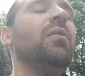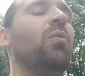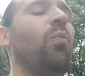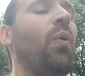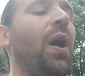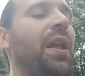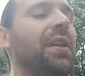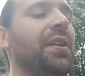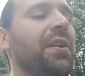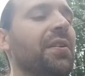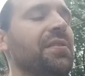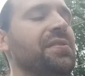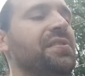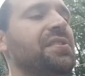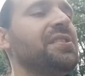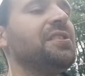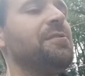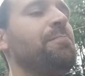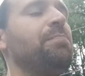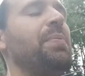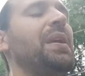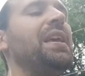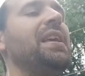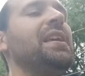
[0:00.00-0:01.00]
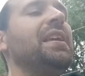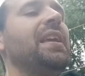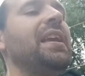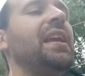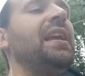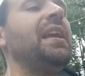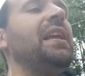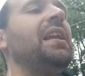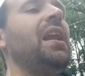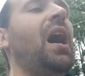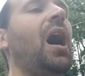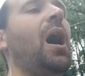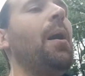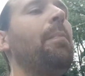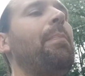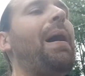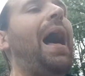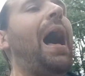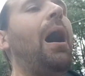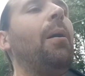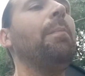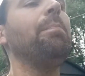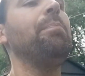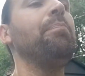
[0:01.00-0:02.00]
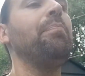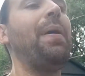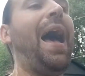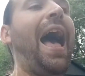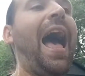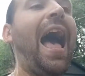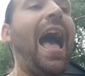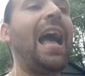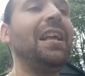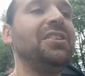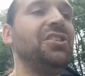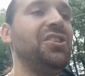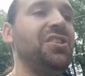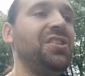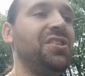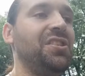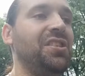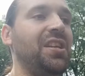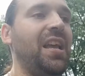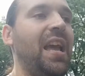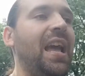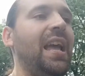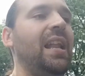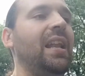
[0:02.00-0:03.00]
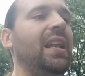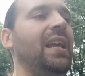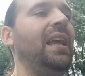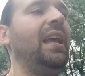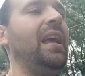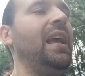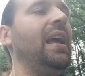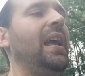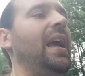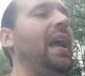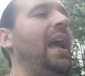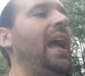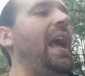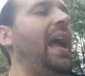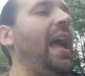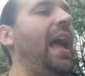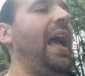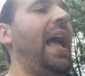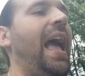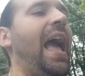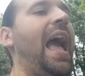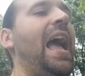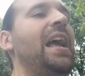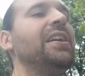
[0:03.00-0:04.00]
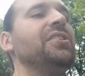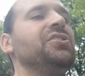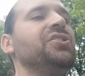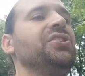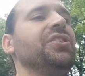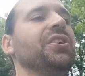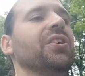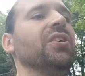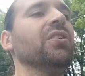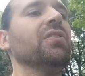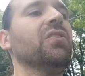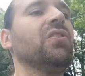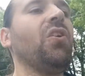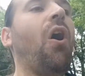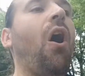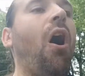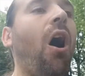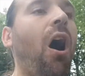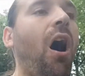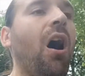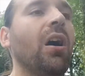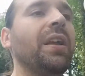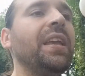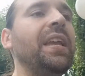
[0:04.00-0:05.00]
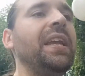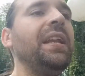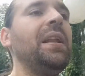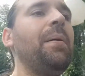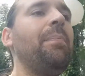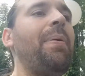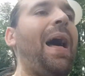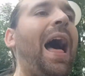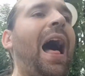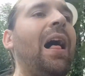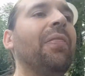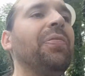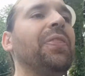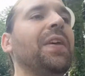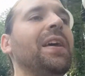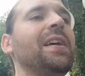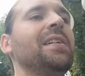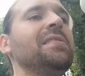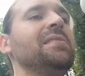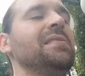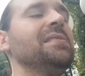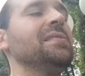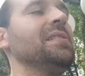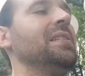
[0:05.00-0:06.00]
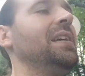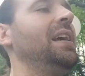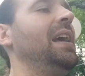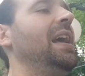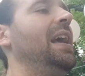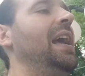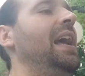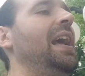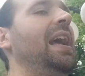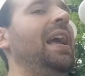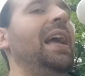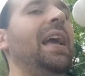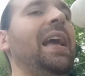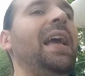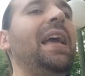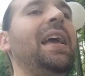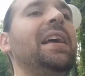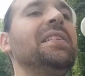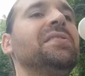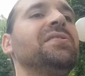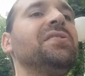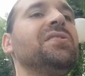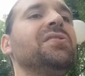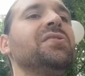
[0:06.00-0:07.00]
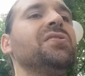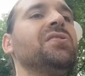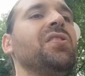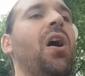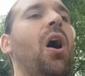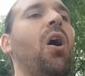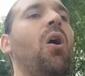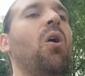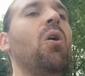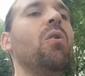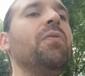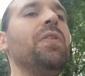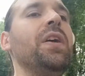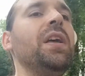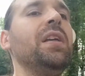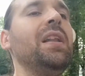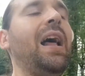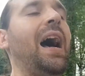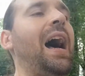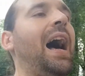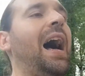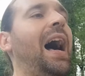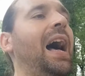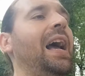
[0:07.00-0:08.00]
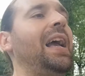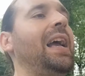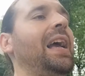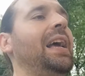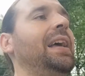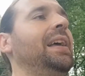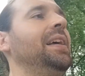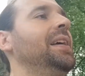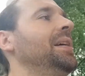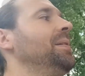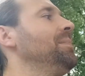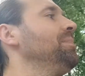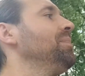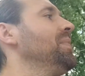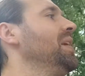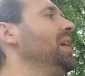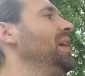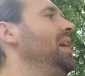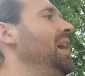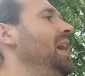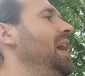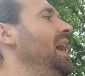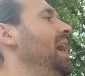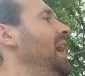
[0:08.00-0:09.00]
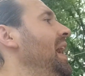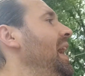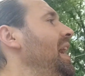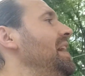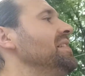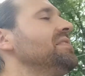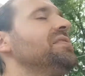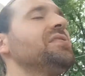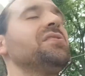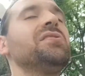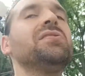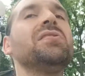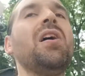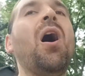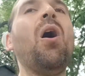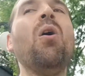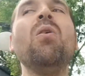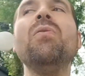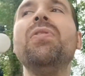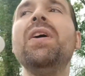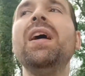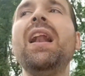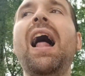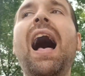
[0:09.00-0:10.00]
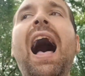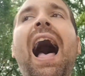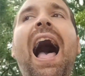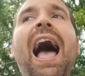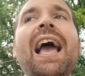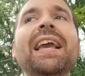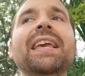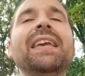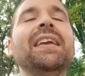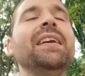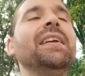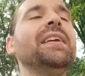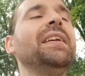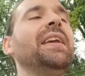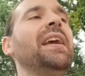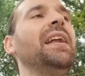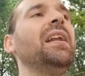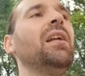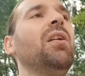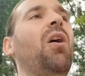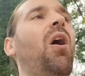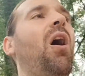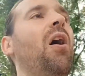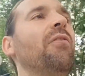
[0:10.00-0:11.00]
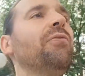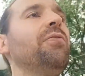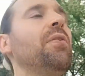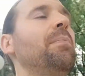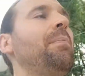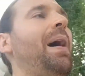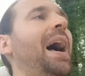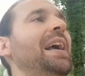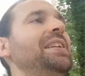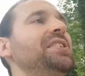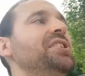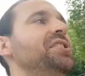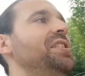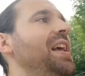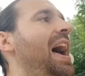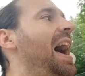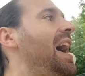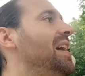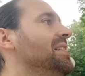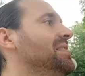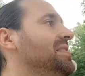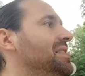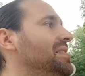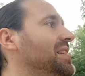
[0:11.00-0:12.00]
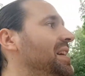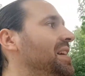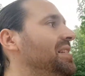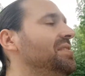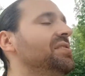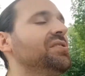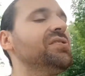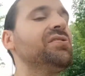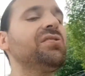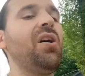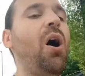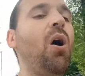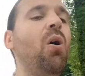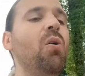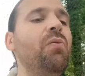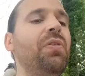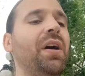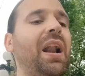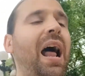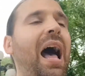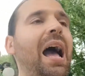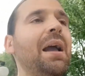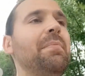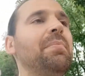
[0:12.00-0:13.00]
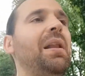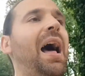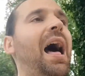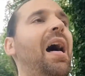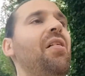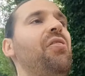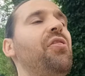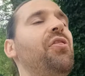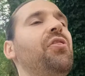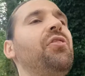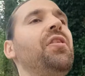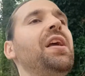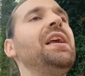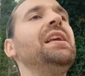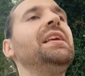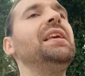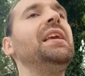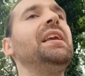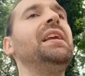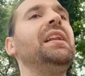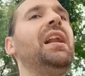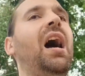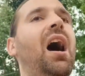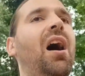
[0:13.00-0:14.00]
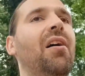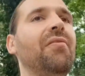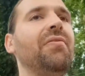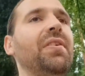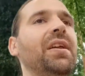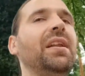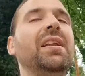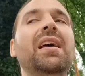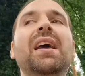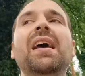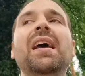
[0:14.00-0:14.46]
when you're speaking about bad shit and you're talking about this. It's so that it's so that I can get it off of my chest. It's so that I'm not thinking of it.